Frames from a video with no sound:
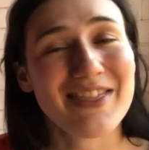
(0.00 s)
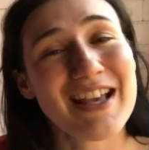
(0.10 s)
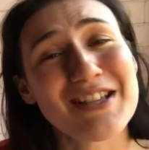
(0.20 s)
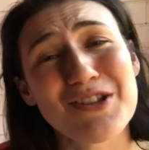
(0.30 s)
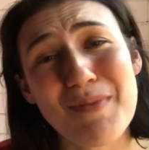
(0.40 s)

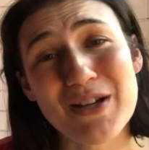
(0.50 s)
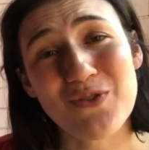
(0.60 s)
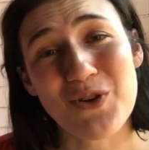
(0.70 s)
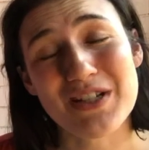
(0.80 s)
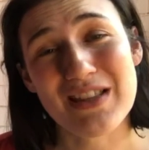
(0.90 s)
Thanks so much
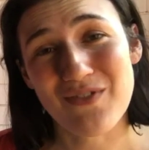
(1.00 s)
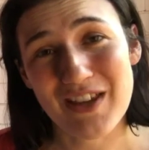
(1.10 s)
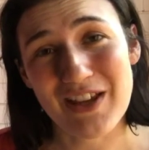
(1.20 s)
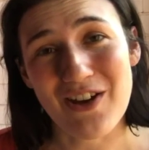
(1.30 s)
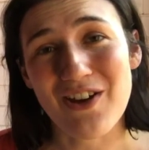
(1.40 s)
for watching the
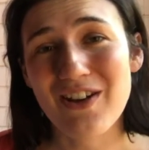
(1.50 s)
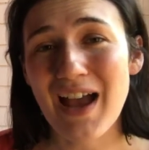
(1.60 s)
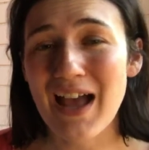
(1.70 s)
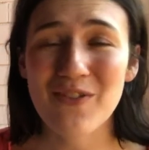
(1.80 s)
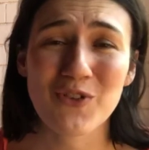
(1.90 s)

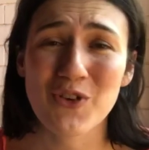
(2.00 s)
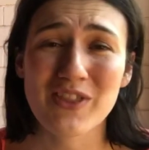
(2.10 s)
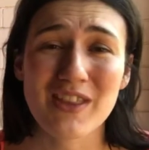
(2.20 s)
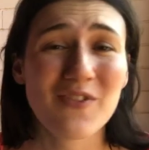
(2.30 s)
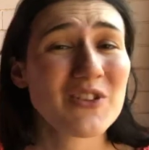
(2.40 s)
video.
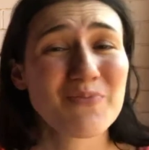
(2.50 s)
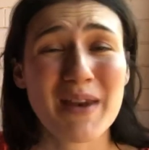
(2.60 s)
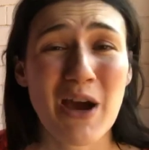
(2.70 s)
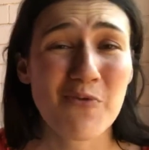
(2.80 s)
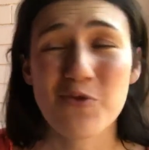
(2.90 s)
If it's
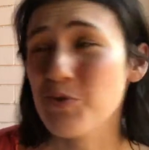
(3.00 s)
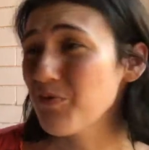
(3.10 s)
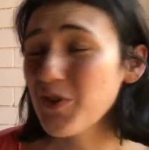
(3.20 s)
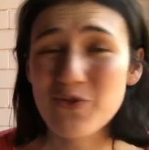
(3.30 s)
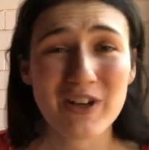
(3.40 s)
been
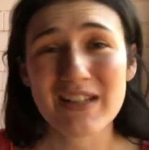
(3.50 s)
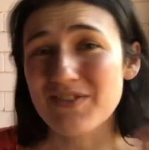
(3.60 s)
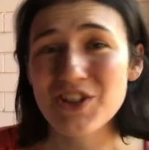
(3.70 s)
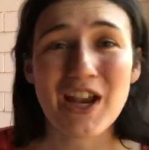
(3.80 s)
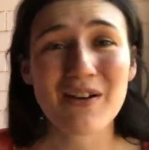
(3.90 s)
helpful, feel free
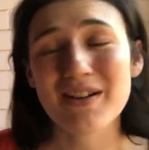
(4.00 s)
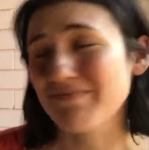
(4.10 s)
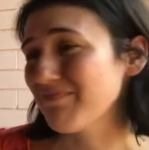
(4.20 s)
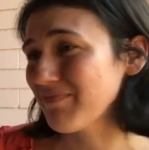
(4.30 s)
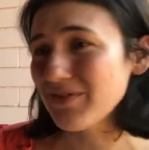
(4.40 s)
to share it